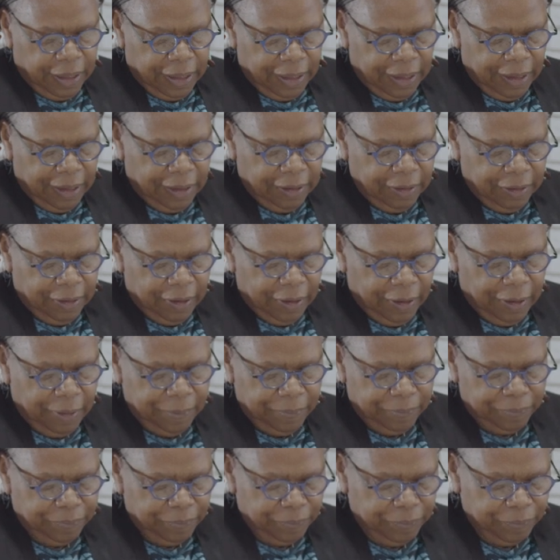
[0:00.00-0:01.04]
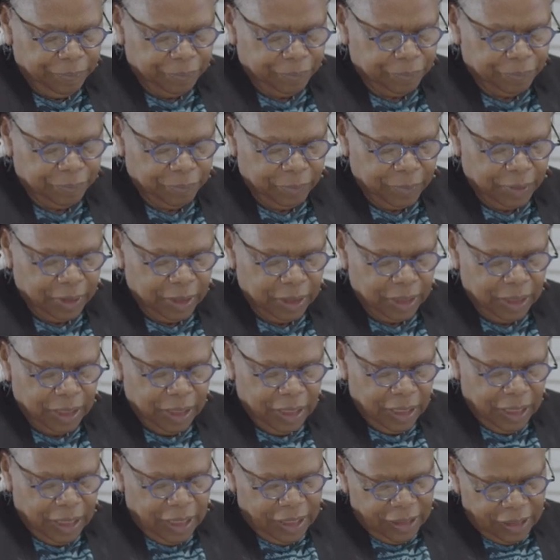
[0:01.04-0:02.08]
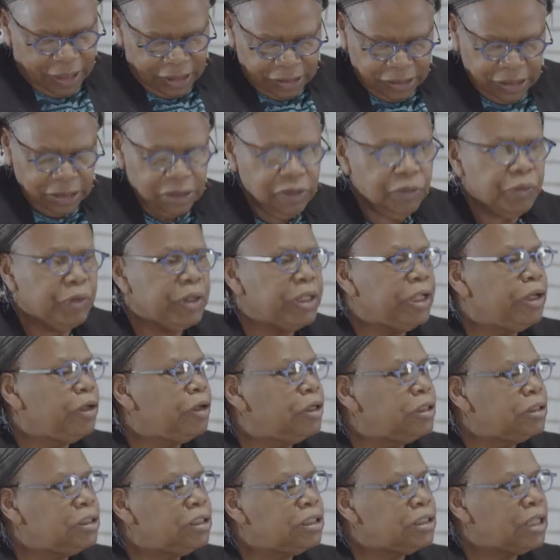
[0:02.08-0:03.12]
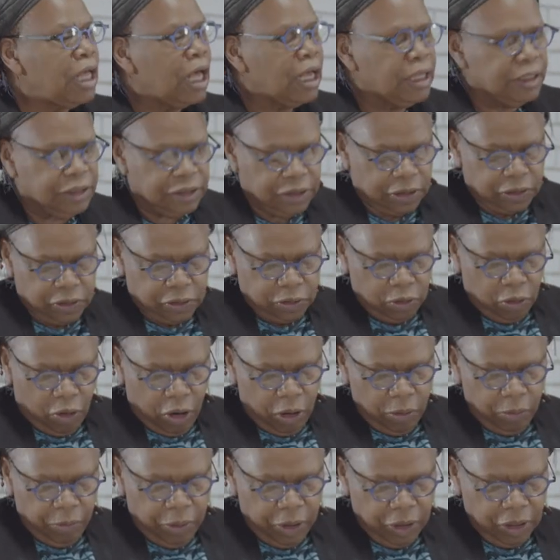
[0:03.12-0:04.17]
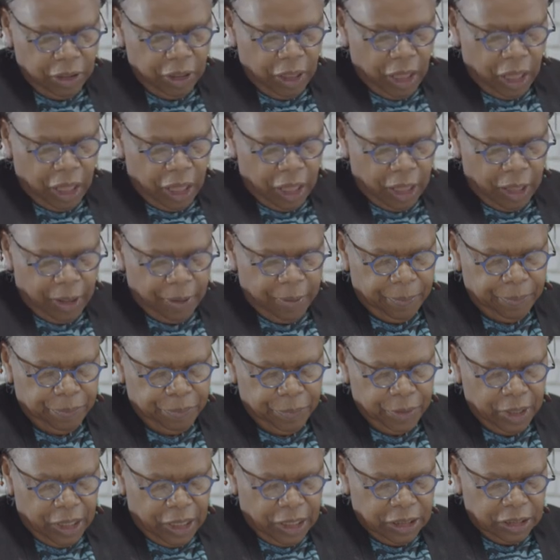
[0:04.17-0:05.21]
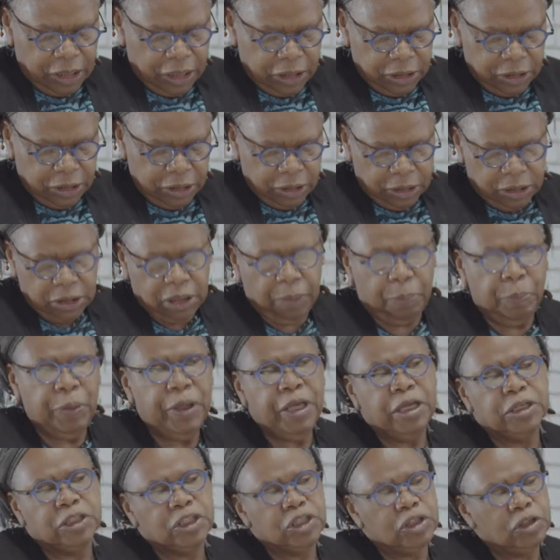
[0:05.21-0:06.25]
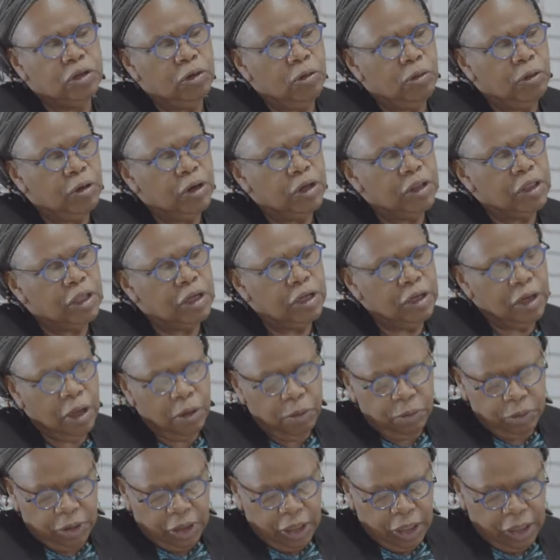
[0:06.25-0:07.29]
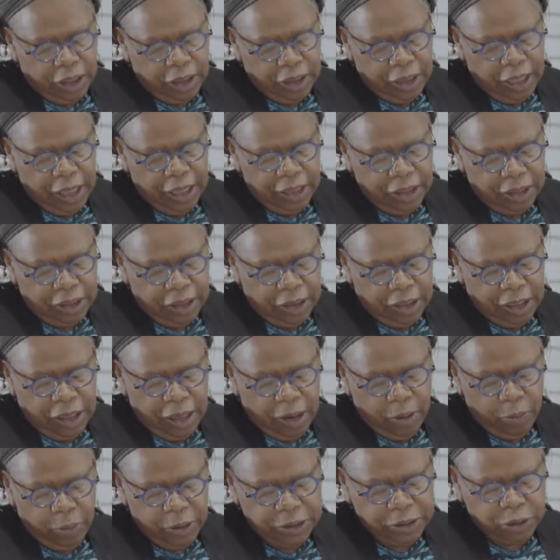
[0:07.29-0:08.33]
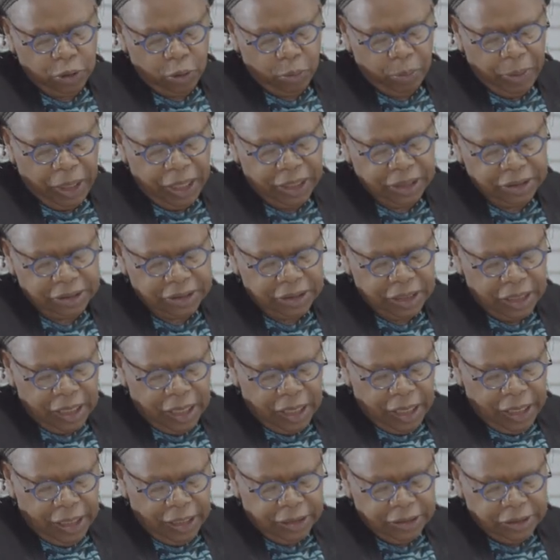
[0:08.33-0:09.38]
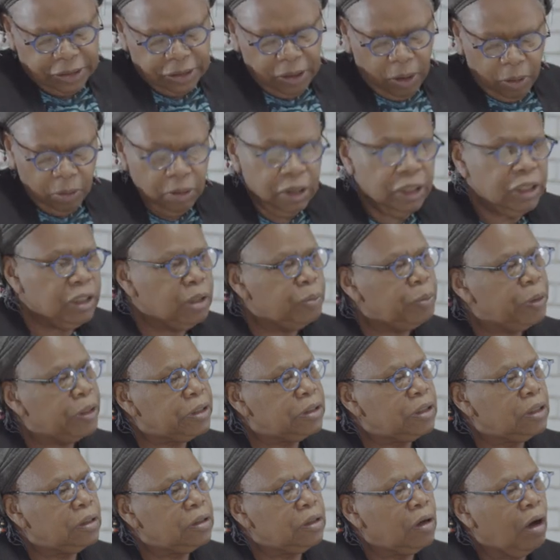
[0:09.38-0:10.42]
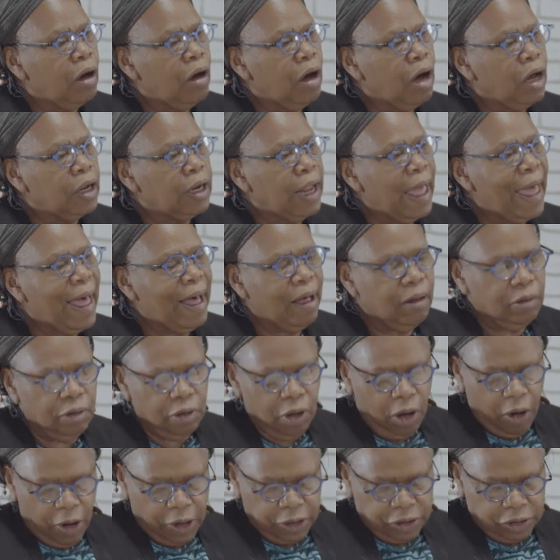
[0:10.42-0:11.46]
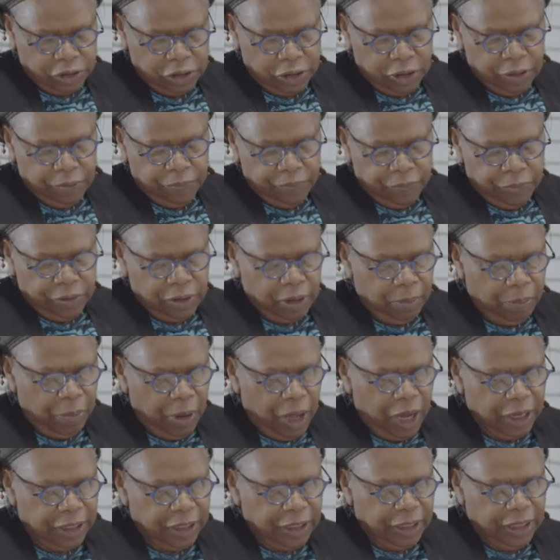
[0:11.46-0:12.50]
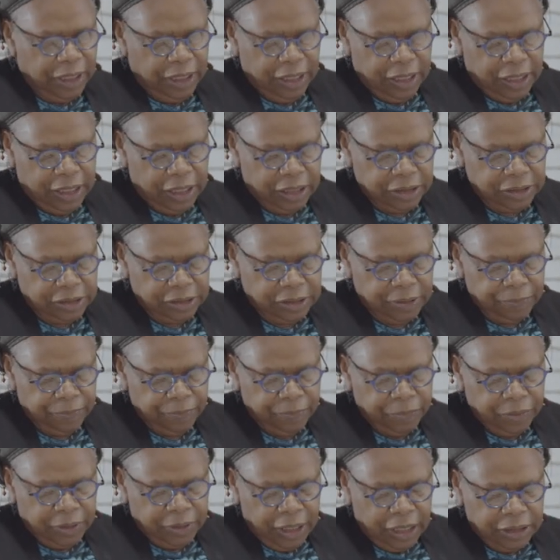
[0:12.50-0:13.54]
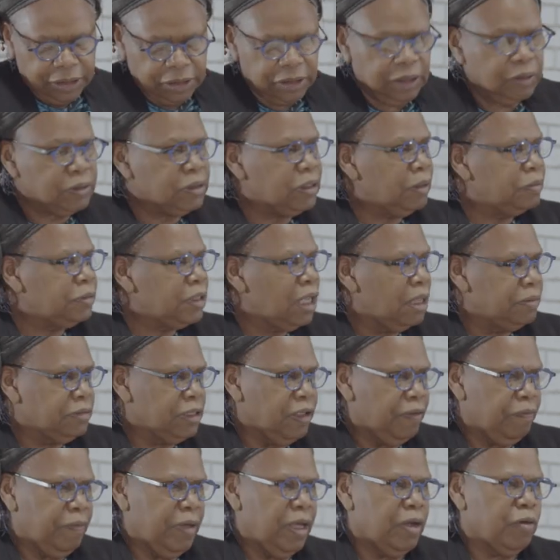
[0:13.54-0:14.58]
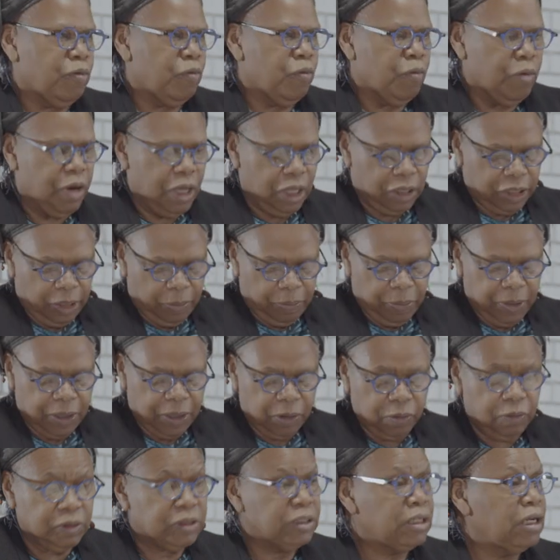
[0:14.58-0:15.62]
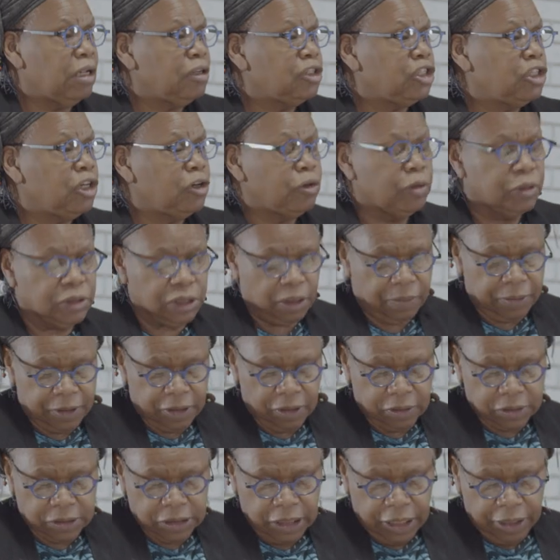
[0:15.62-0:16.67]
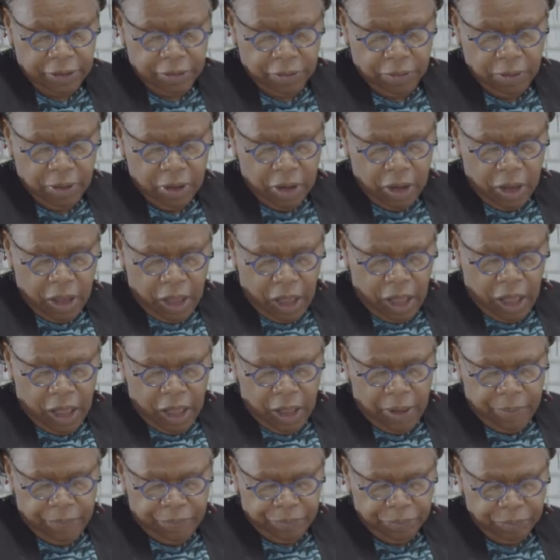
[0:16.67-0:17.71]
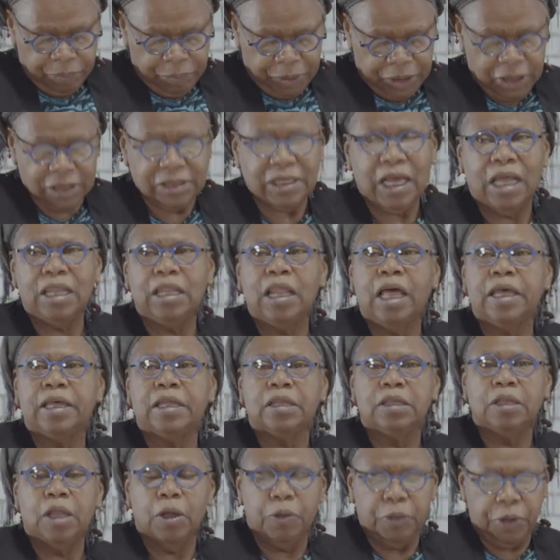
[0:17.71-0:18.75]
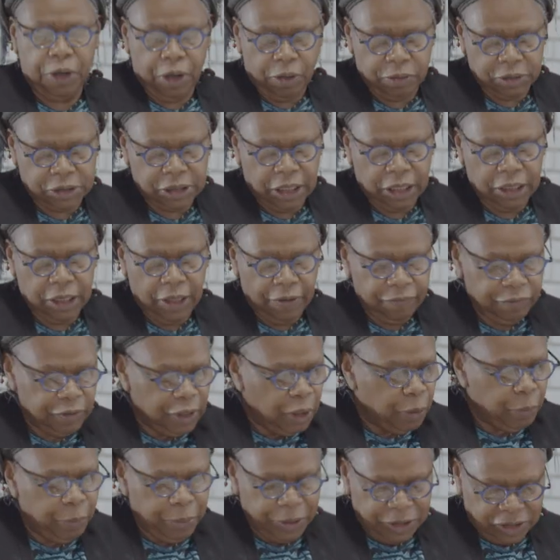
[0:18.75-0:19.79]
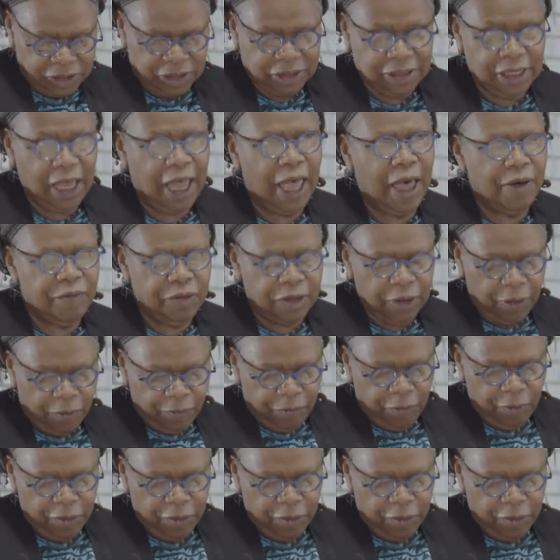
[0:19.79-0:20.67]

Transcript: And um, this is a really good size to start with. Um, the, the pitch or the note that the uh, whistle makes is totally dependent on how large the body is. And so sometimes I've made really big ones and I'll show you some of those later um, because I like low notes. I love low pitches. I have a low